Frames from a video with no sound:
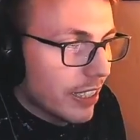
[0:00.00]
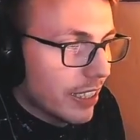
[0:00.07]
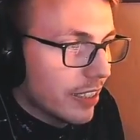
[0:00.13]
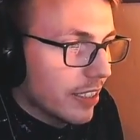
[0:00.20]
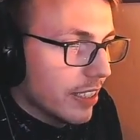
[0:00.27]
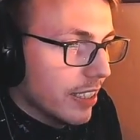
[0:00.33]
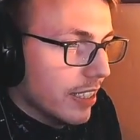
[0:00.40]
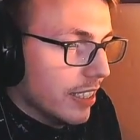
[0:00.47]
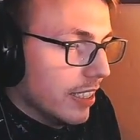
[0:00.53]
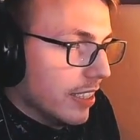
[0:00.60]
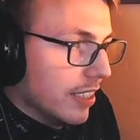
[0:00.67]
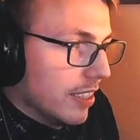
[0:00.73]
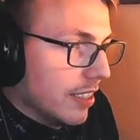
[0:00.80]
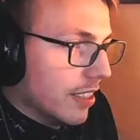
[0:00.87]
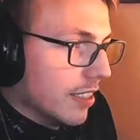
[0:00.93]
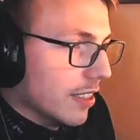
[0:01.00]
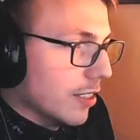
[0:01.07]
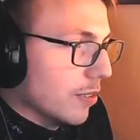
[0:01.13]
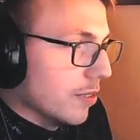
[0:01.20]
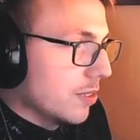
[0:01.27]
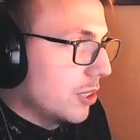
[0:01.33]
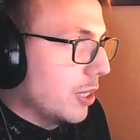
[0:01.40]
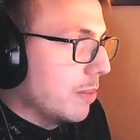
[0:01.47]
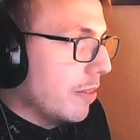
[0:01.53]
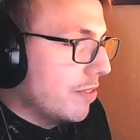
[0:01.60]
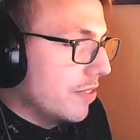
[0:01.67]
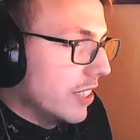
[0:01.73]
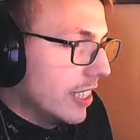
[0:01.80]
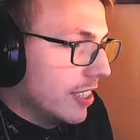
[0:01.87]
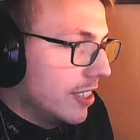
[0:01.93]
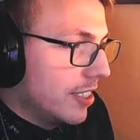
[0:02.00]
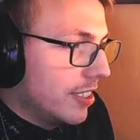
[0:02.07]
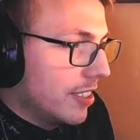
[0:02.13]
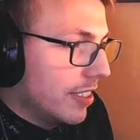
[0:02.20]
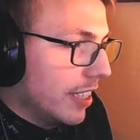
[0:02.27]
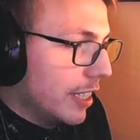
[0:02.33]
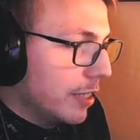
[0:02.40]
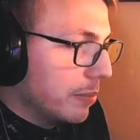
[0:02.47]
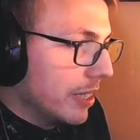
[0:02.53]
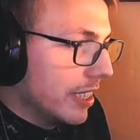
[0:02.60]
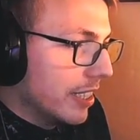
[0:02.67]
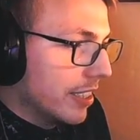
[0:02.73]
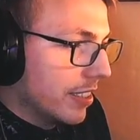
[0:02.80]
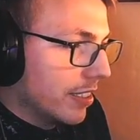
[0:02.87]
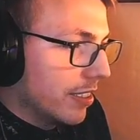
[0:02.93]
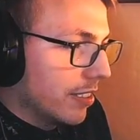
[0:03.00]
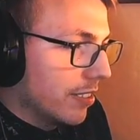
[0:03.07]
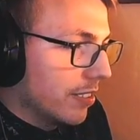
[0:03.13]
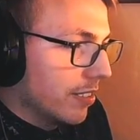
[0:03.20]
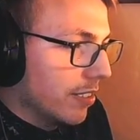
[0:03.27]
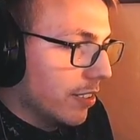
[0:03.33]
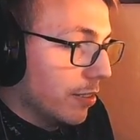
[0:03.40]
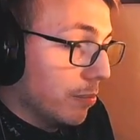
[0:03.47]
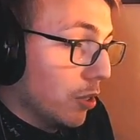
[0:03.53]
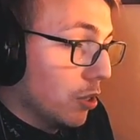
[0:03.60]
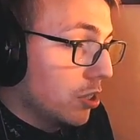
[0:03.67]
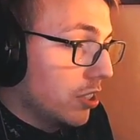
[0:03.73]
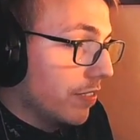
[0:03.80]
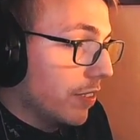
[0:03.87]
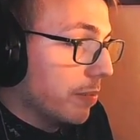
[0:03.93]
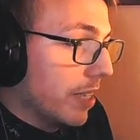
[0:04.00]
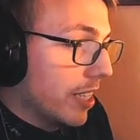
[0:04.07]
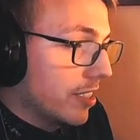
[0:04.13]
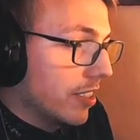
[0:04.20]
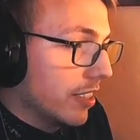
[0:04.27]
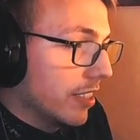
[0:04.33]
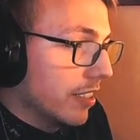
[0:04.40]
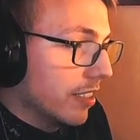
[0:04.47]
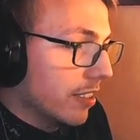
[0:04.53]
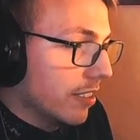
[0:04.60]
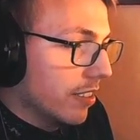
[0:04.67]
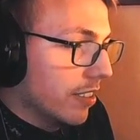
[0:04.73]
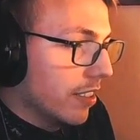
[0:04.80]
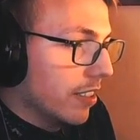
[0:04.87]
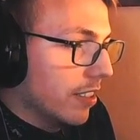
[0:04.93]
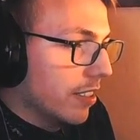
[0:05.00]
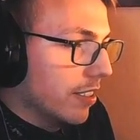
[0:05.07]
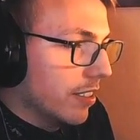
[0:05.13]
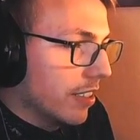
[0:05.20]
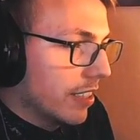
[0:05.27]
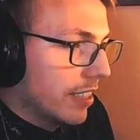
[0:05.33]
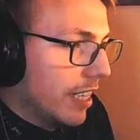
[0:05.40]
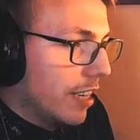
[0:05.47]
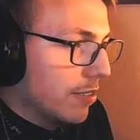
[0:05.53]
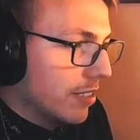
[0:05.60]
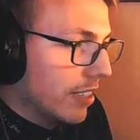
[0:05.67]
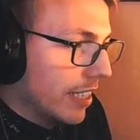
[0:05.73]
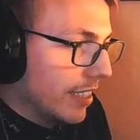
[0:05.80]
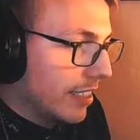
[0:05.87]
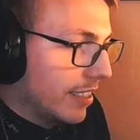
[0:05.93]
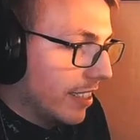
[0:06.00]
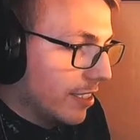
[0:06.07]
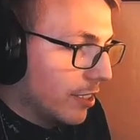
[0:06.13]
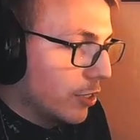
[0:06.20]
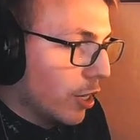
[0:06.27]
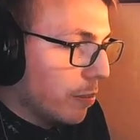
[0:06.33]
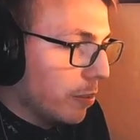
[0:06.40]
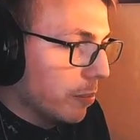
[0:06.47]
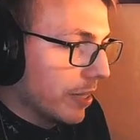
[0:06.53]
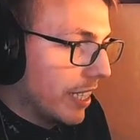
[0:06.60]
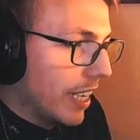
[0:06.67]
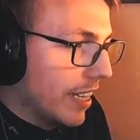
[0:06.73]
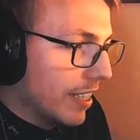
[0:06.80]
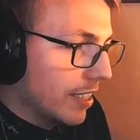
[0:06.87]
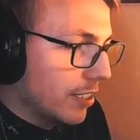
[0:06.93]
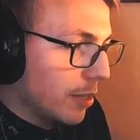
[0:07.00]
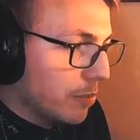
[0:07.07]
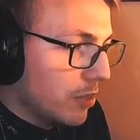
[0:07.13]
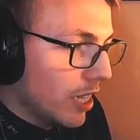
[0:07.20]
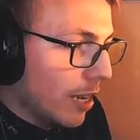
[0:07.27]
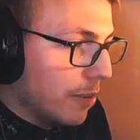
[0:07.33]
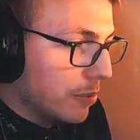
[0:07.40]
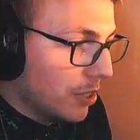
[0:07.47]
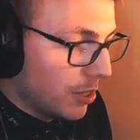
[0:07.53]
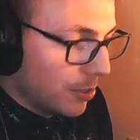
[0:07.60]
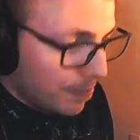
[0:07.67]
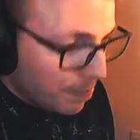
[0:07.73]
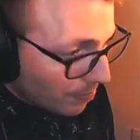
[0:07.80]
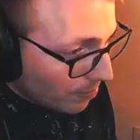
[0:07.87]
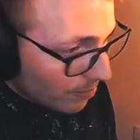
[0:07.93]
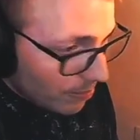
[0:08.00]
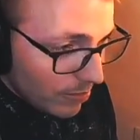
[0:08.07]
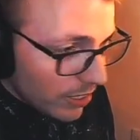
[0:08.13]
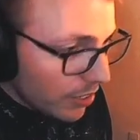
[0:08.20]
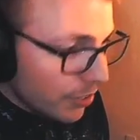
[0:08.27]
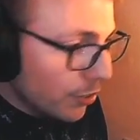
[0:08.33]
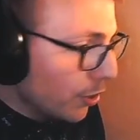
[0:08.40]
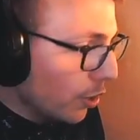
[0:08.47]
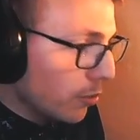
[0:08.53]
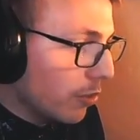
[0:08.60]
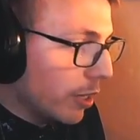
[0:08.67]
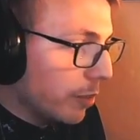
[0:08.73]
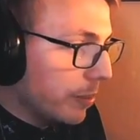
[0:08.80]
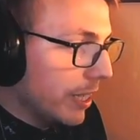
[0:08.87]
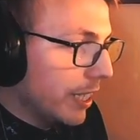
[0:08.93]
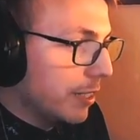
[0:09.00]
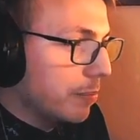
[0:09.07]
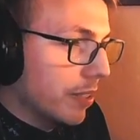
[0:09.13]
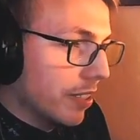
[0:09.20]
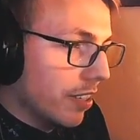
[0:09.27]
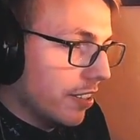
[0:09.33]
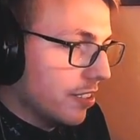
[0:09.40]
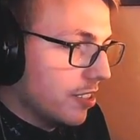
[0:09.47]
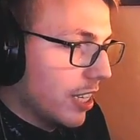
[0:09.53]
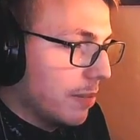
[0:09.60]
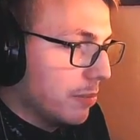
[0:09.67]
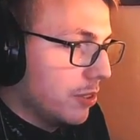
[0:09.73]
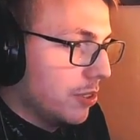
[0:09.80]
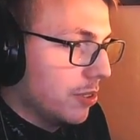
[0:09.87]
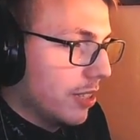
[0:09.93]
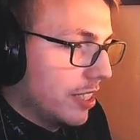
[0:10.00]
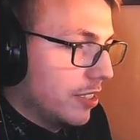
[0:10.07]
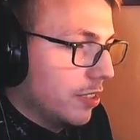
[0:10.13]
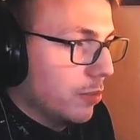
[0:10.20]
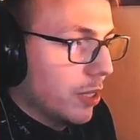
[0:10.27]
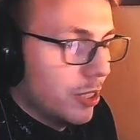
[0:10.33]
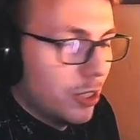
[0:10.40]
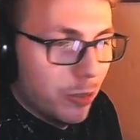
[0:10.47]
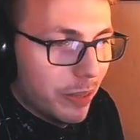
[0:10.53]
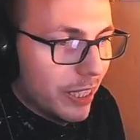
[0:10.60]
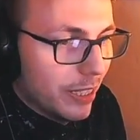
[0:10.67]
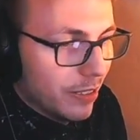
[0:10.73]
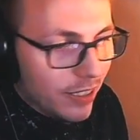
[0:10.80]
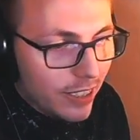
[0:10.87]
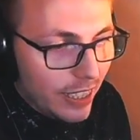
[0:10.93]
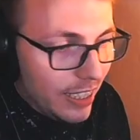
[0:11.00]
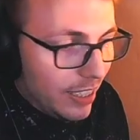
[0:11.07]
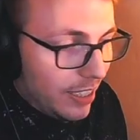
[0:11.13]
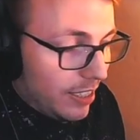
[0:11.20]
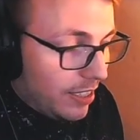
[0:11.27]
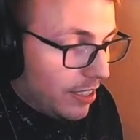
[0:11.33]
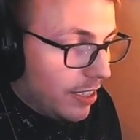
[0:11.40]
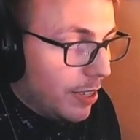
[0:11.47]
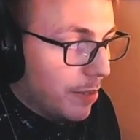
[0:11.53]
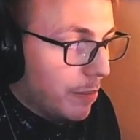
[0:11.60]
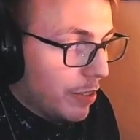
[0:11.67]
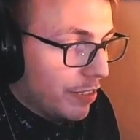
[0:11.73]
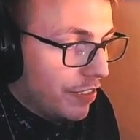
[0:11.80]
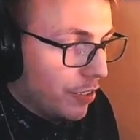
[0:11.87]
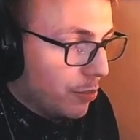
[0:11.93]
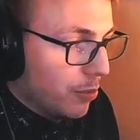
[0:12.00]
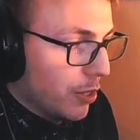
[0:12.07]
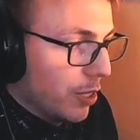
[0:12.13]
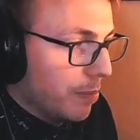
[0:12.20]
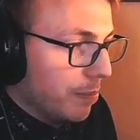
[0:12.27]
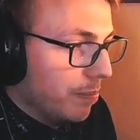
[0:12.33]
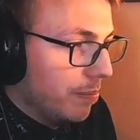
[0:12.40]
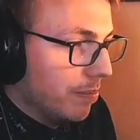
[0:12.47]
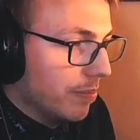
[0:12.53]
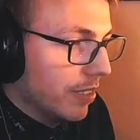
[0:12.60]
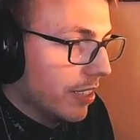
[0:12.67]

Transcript: that some of these enemies, or most of them actually, count like as a double mechanic. Sometimes you don't want to be hit, but other times you actually want to be hit. And for the worm